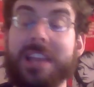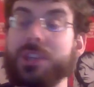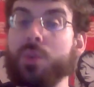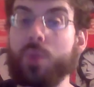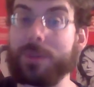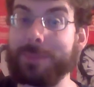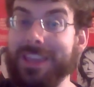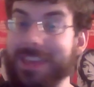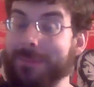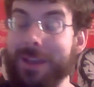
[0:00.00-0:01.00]
you would be
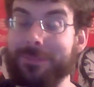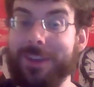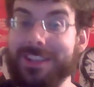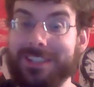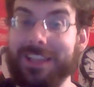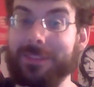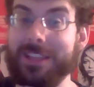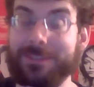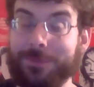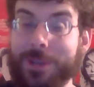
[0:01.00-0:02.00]
getting my fights a lot
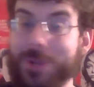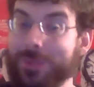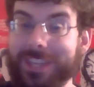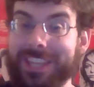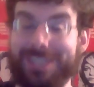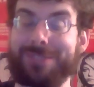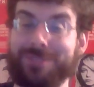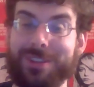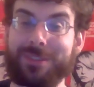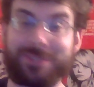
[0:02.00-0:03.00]
less frequently than you
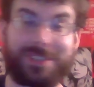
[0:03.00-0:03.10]
do.